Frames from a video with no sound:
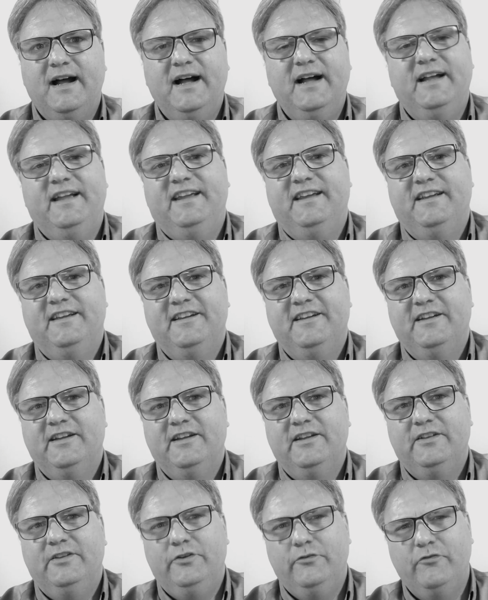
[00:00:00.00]
Hi,
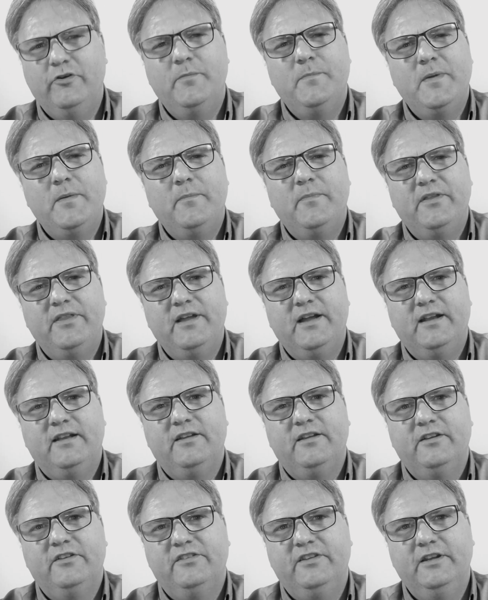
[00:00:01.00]
do you remember
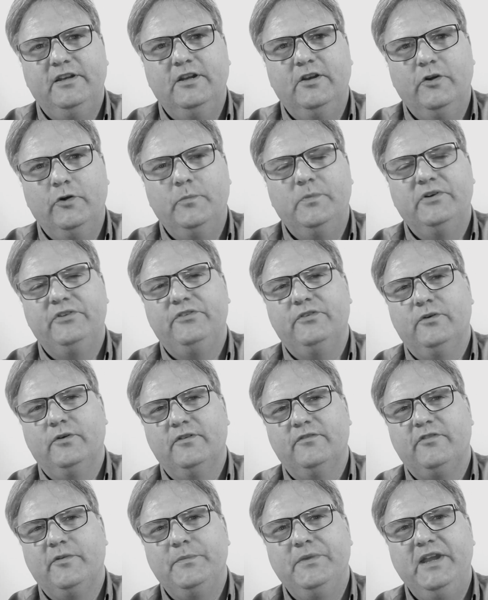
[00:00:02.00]
that Cyndi Lauper
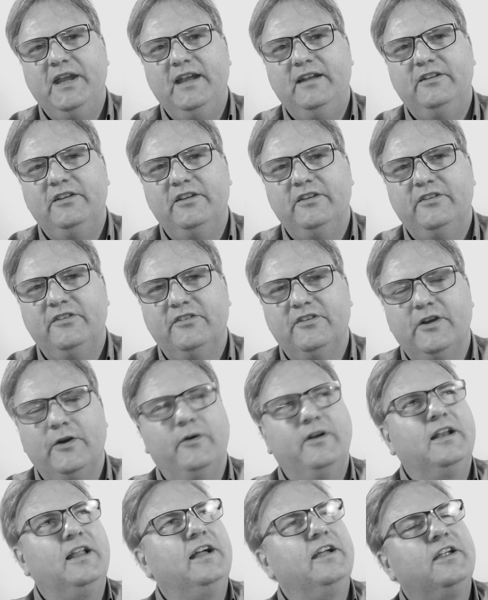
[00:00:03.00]
song from the 80s
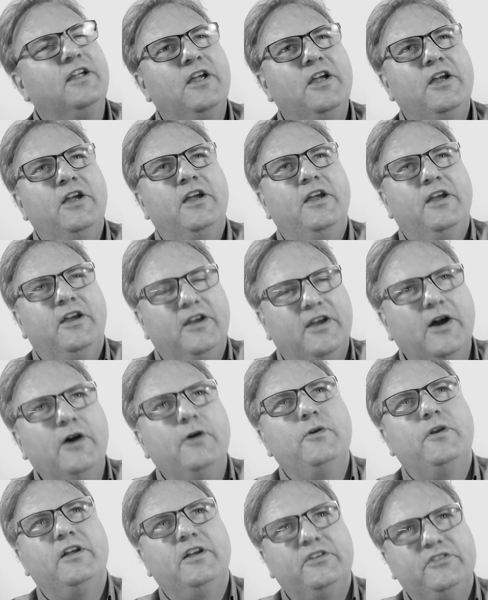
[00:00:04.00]
going like,
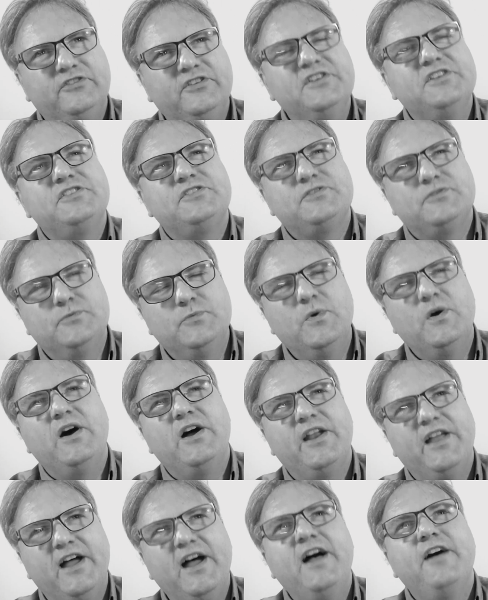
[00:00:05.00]
"Kodas just
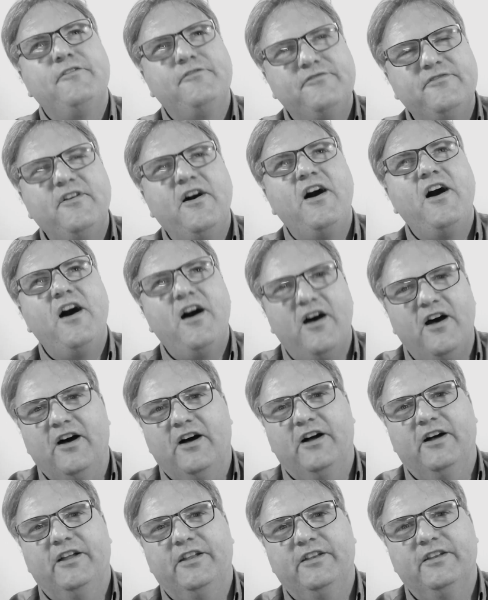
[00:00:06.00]
wanna have
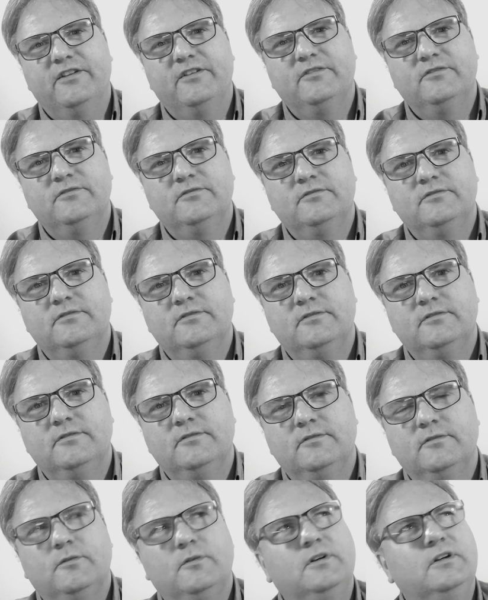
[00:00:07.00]
fun?
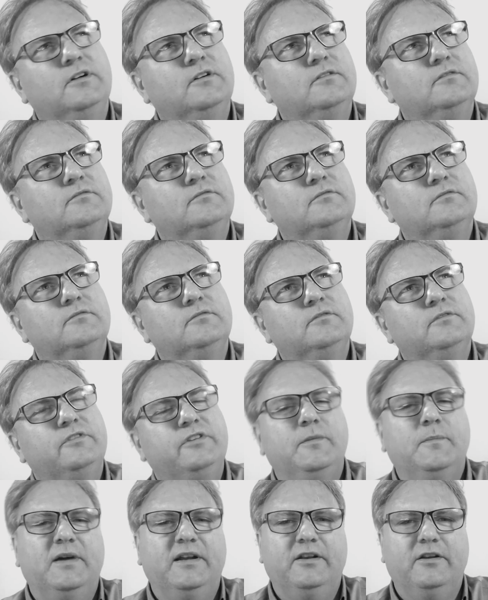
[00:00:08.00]
Well,
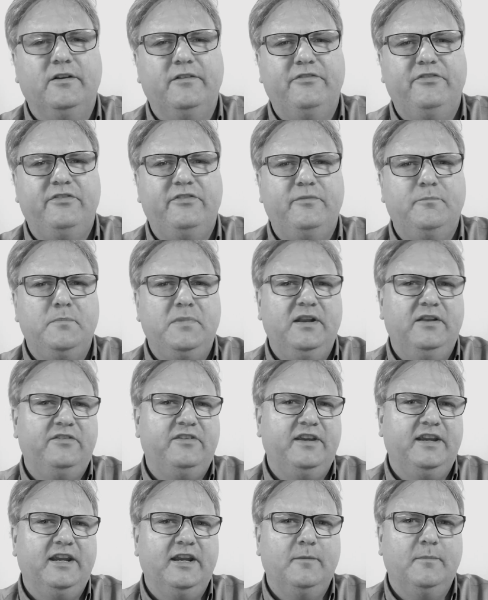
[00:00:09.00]
she might not have been
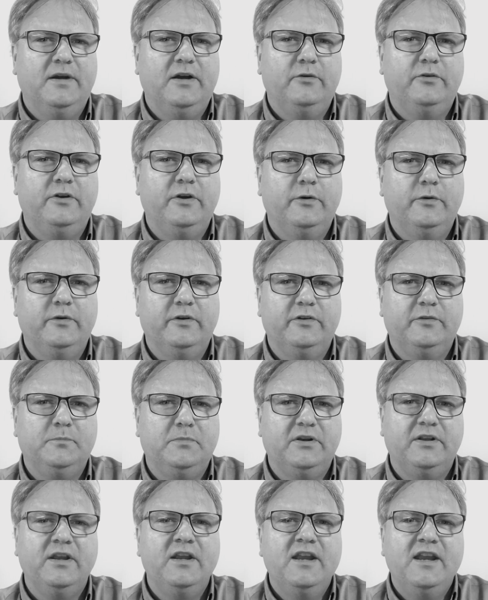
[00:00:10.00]
singing about Kodas,
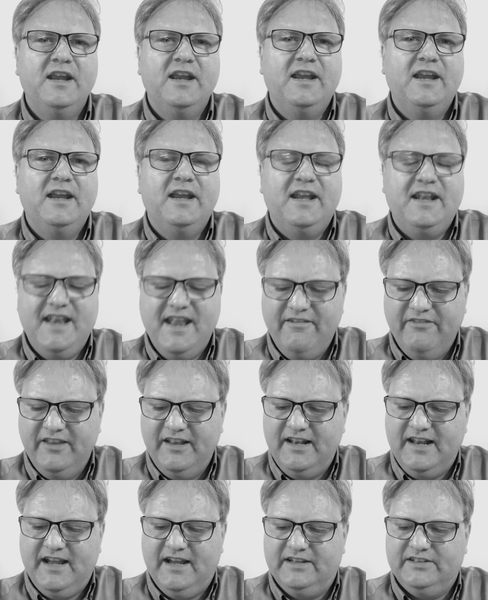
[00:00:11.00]
but
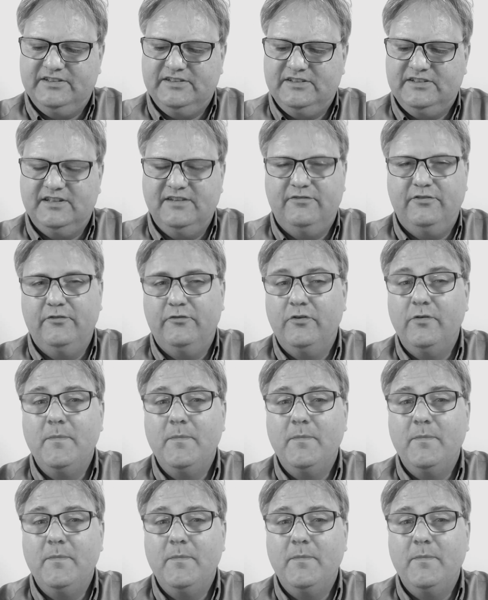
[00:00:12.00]
nevertheless, if you